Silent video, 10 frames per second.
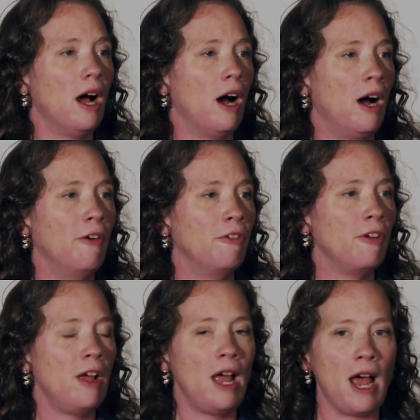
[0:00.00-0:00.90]
of
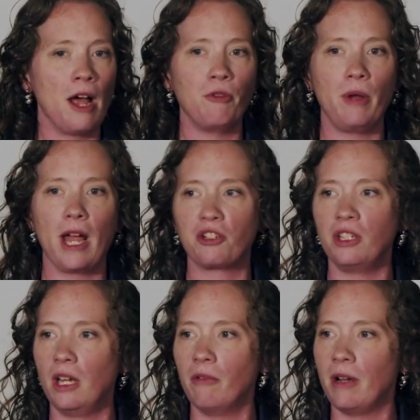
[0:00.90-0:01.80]
how do we
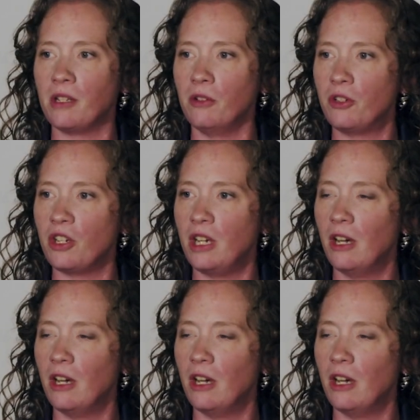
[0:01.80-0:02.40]
actually get resolution